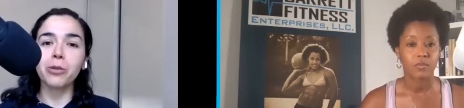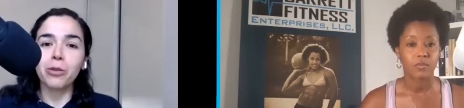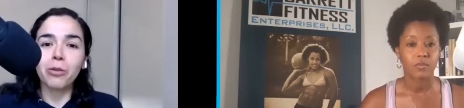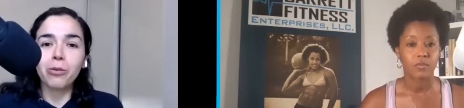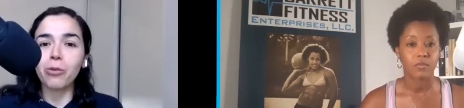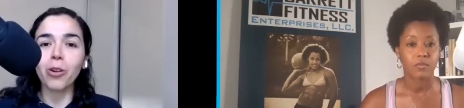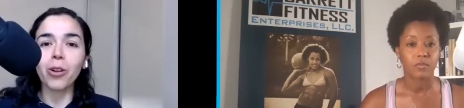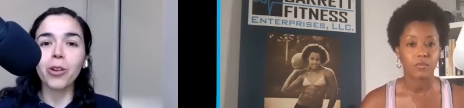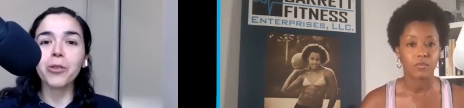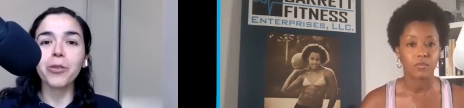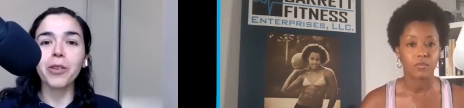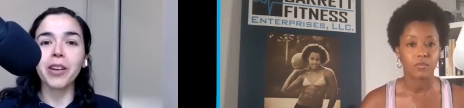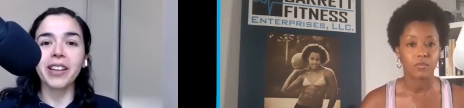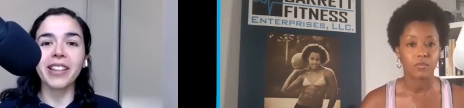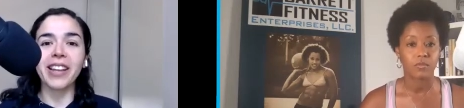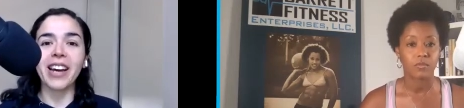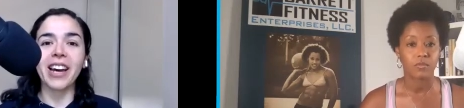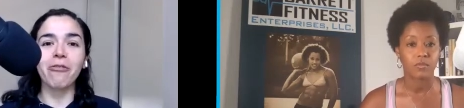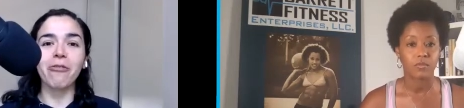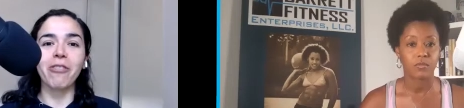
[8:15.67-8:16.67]
Speaker 1: following
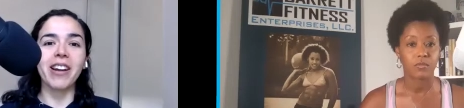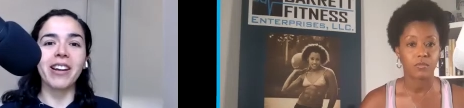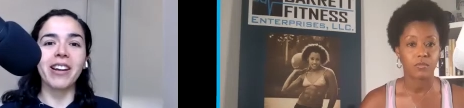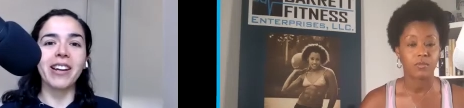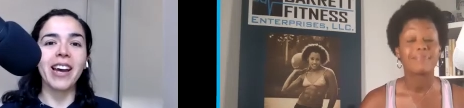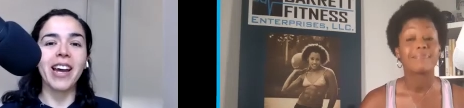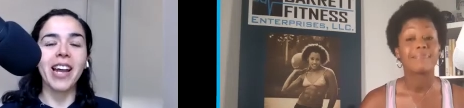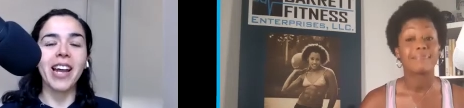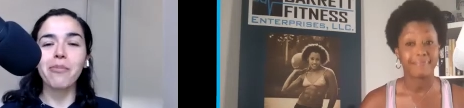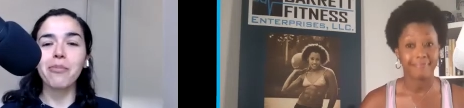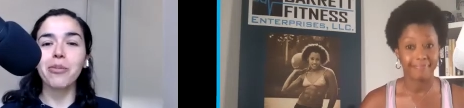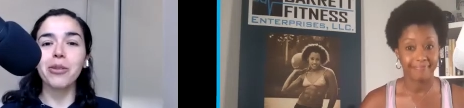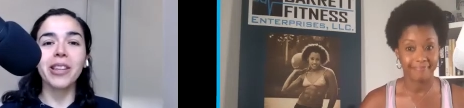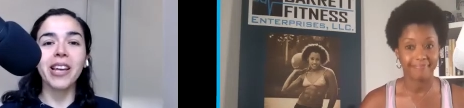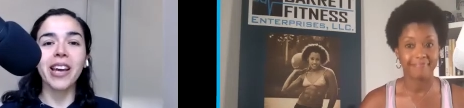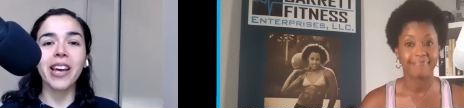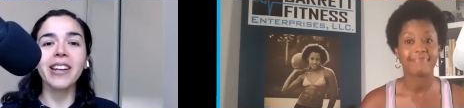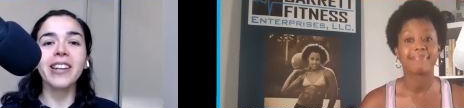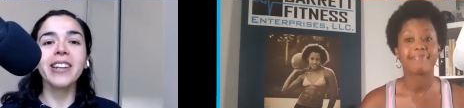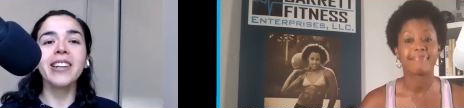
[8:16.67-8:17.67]
that one uh, but
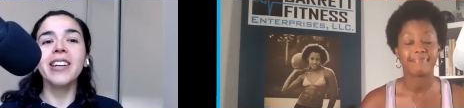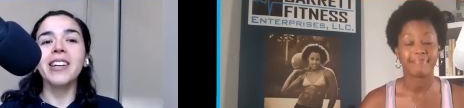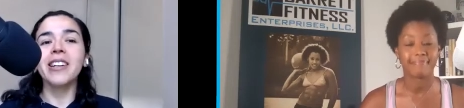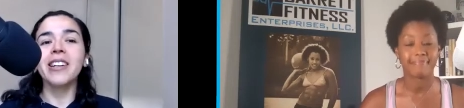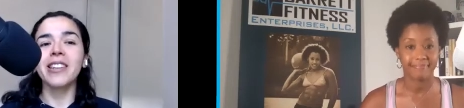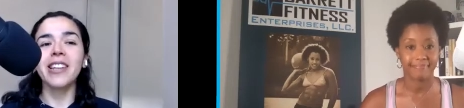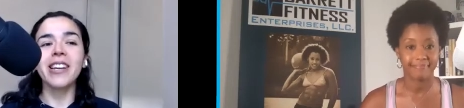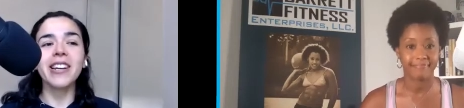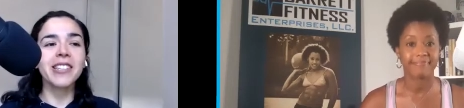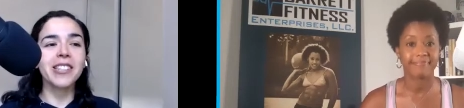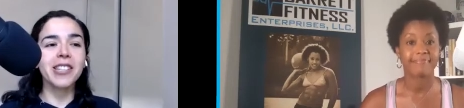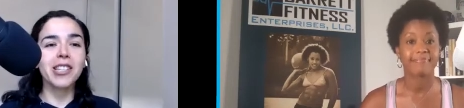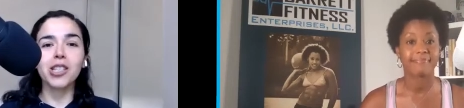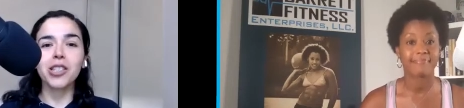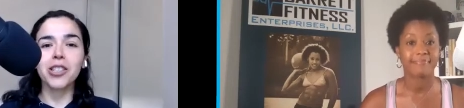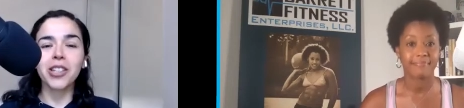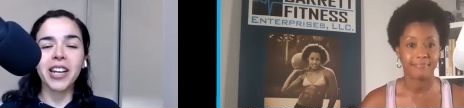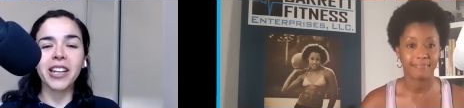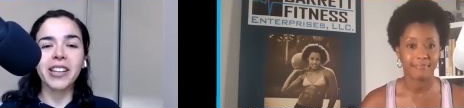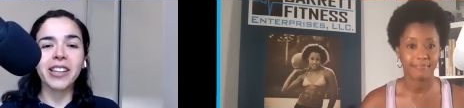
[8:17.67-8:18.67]
then there's this
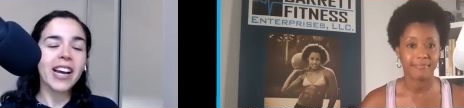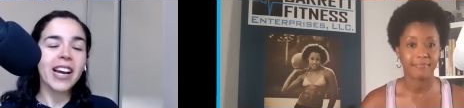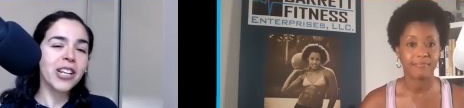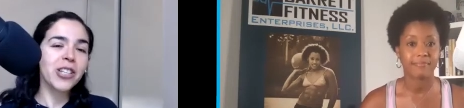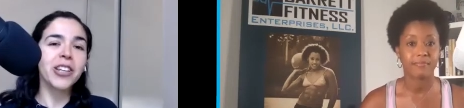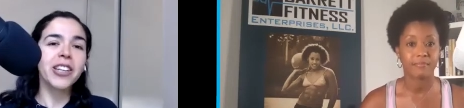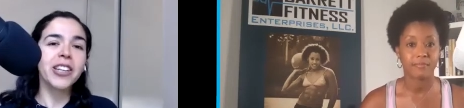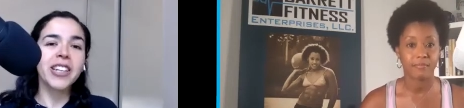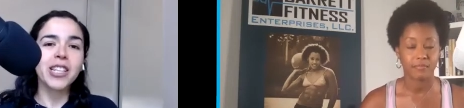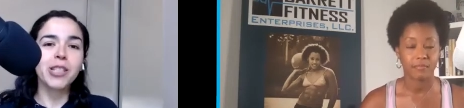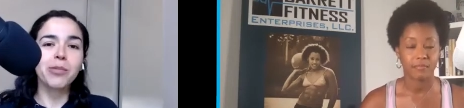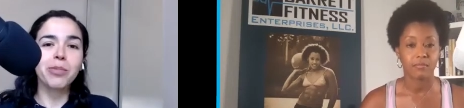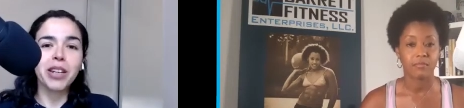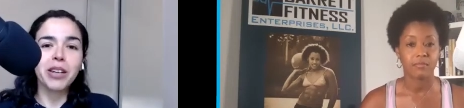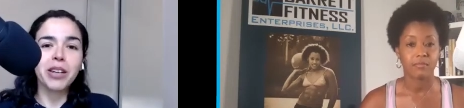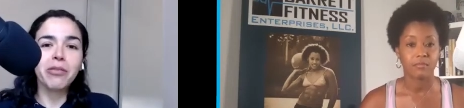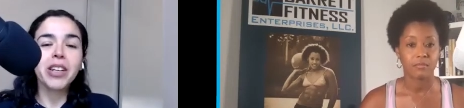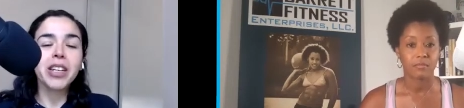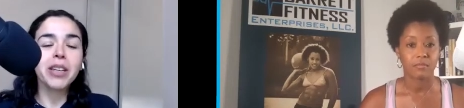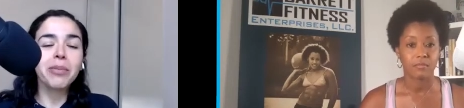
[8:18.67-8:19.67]
trend actually it's very
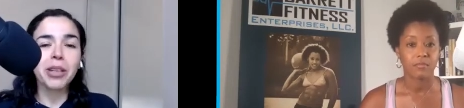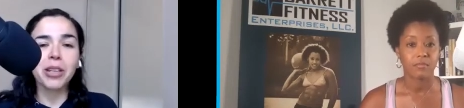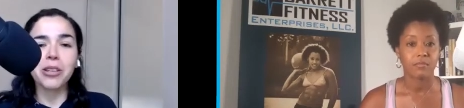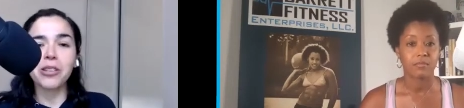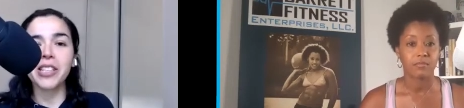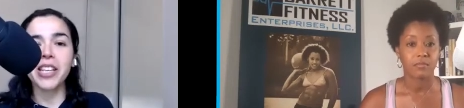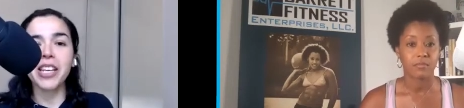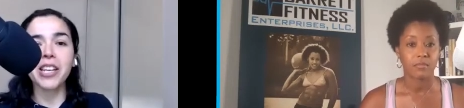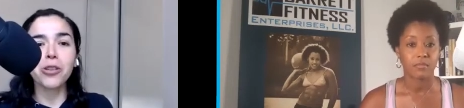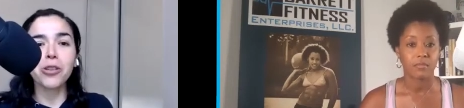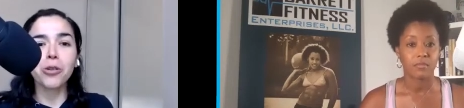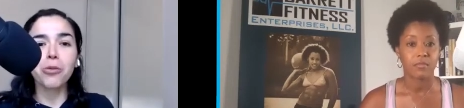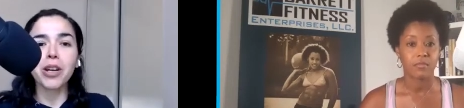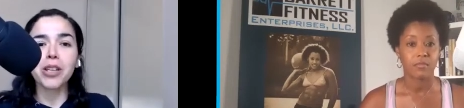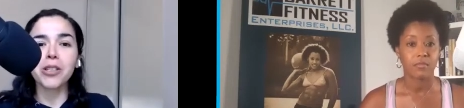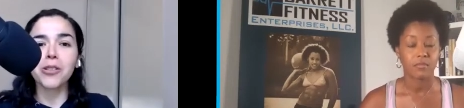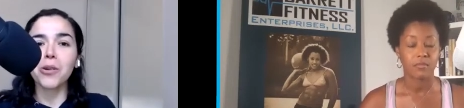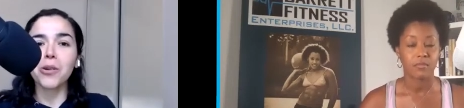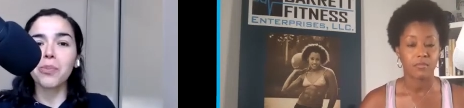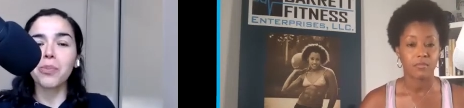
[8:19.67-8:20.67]
funny because keto was
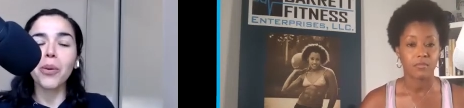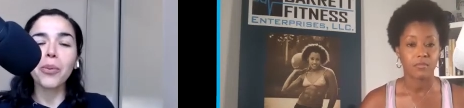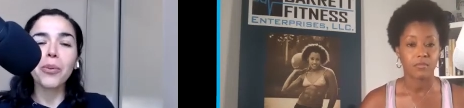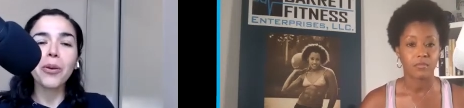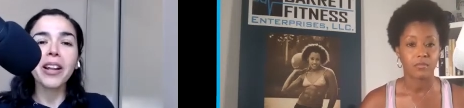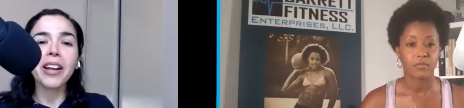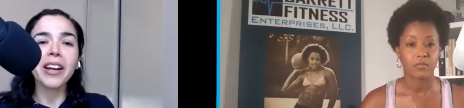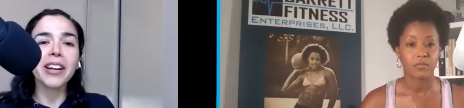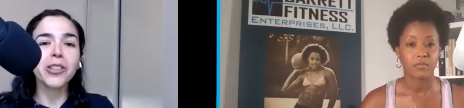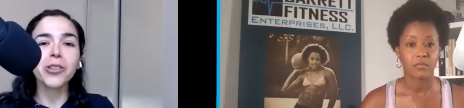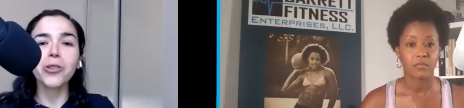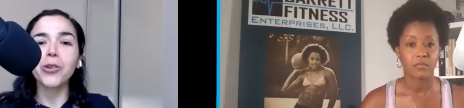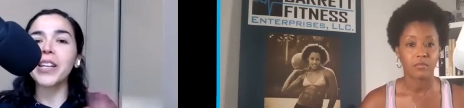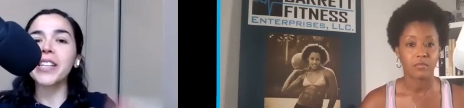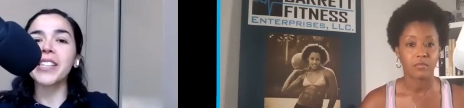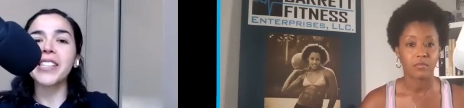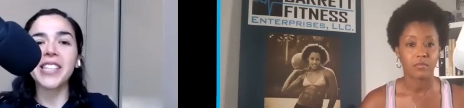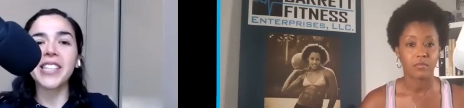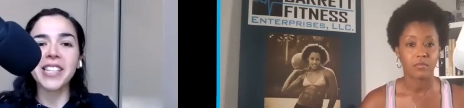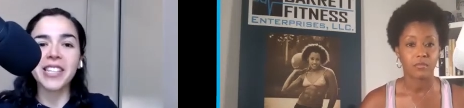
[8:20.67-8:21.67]
so popular
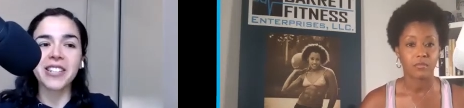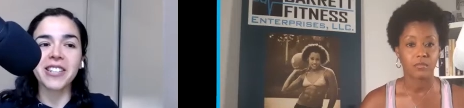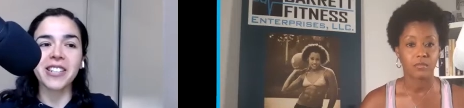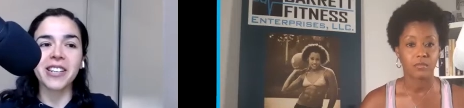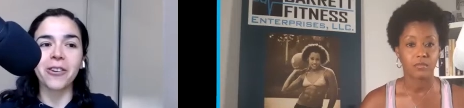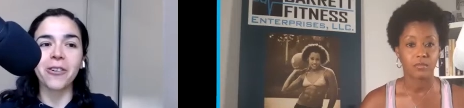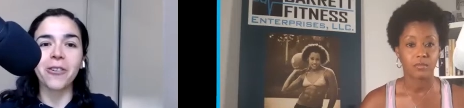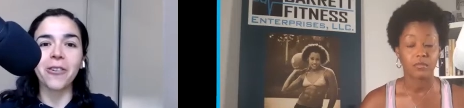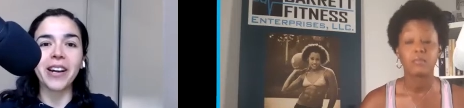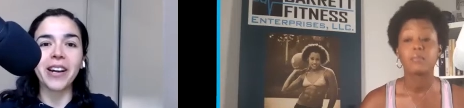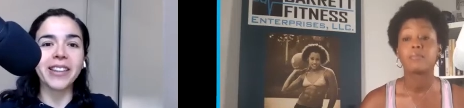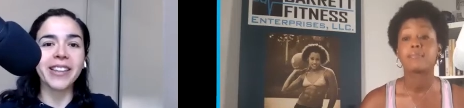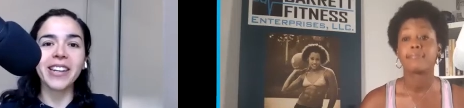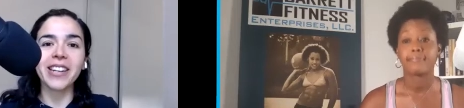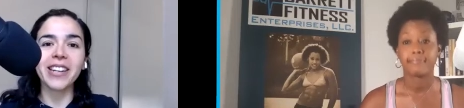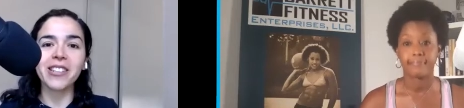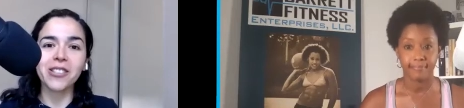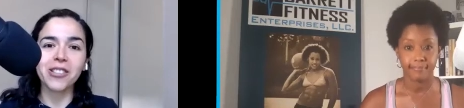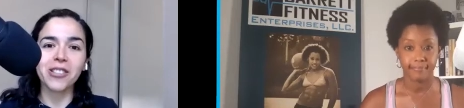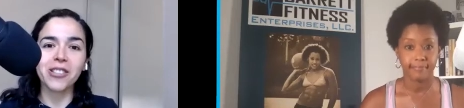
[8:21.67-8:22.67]
20 years ago and then
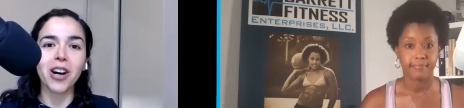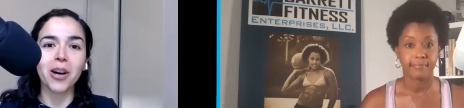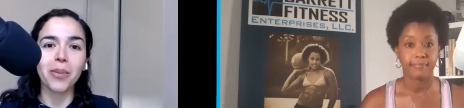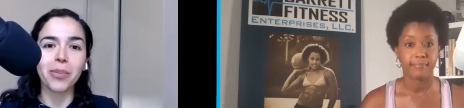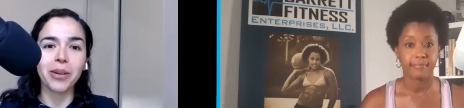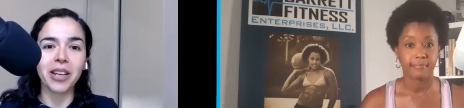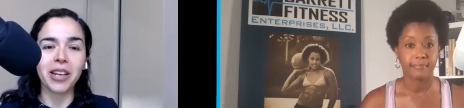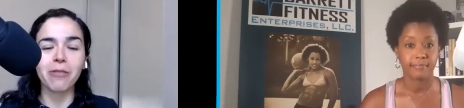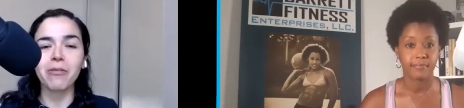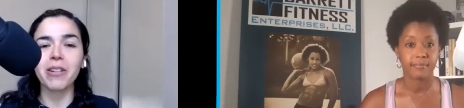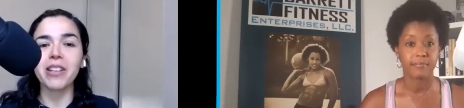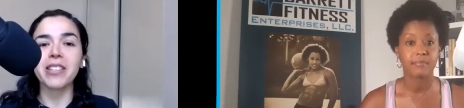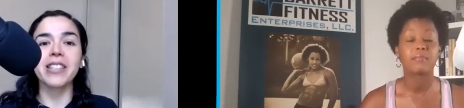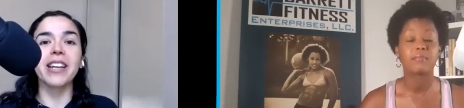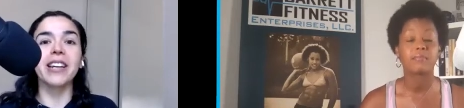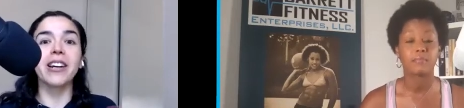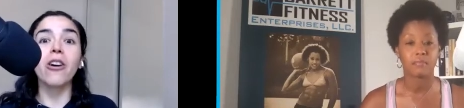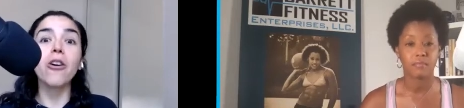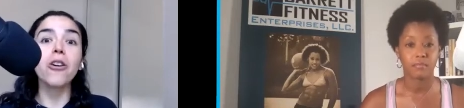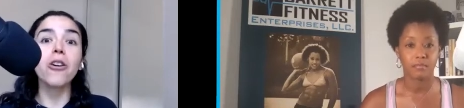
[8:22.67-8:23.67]
it stopped it was like
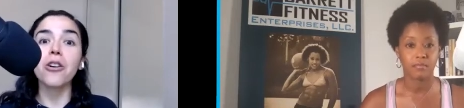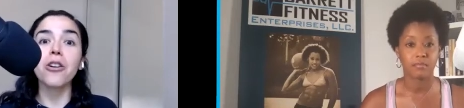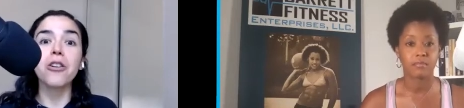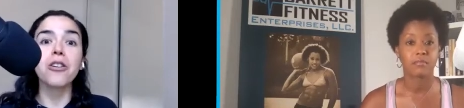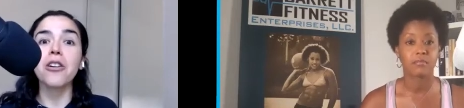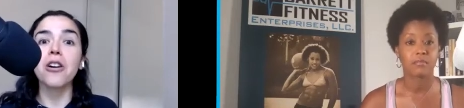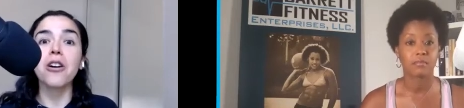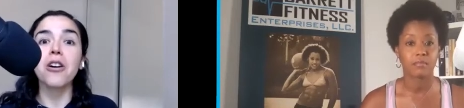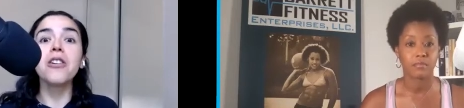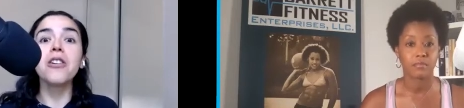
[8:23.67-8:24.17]
oh no no no